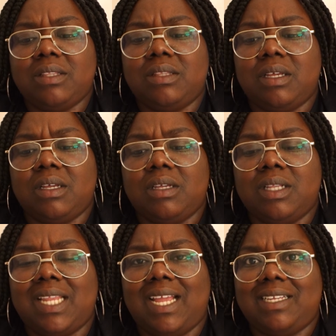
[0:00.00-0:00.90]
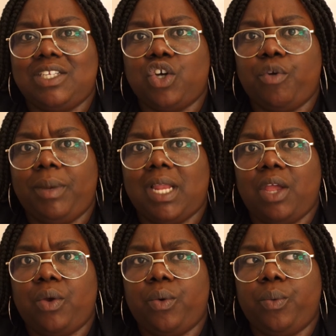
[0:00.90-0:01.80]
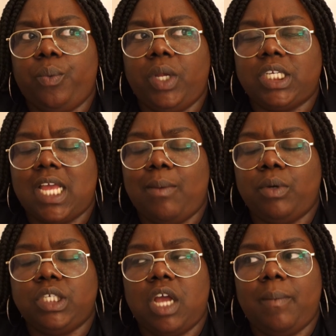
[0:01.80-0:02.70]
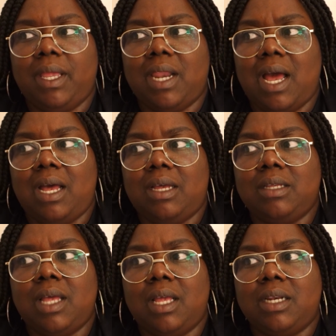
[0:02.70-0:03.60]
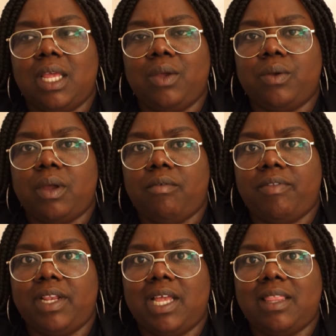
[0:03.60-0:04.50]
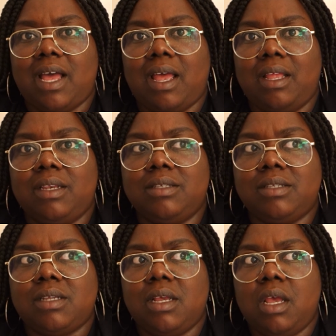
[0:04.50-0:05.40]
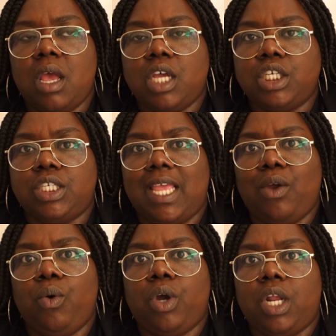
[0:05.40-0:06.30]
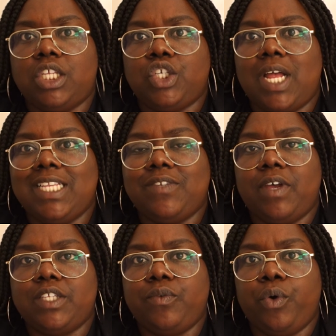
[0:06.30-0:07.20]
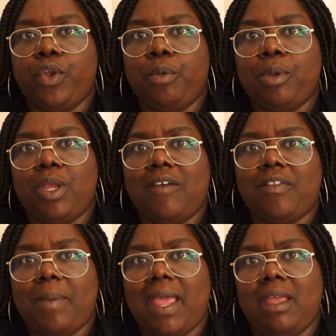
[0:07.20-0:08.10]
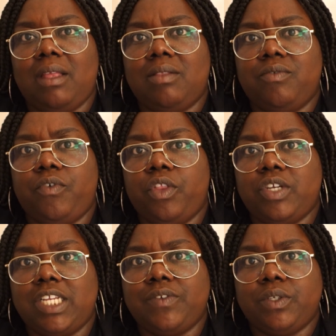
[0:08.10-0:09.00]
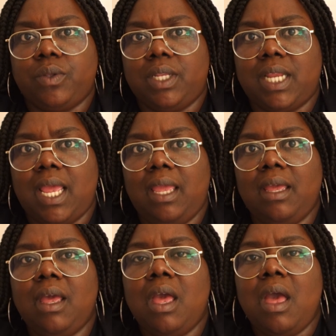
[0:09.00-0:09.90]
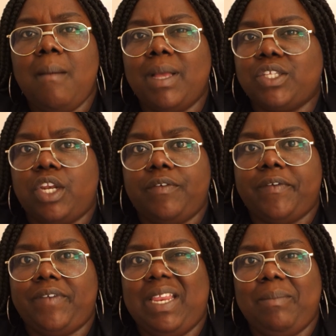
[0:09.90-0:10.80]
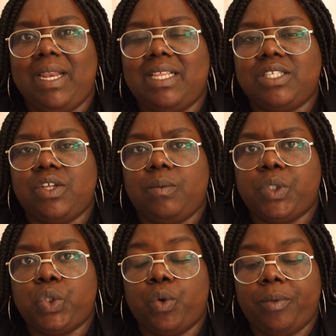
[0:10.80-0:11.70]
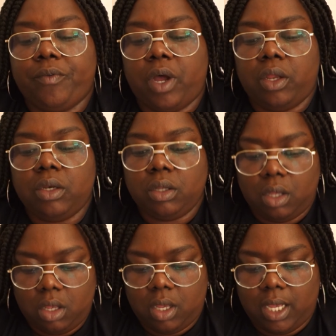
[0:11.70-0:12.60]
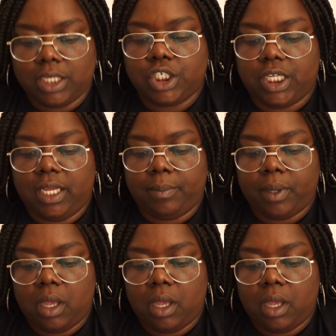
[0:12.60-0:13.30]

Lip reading: the lady told me like which airport to come in at and like everything like that, and they organise the transfers for you, but you have to pay for the transfers on the day. But it's only 15 minutes, so I'm sure it'll be fine and cheap.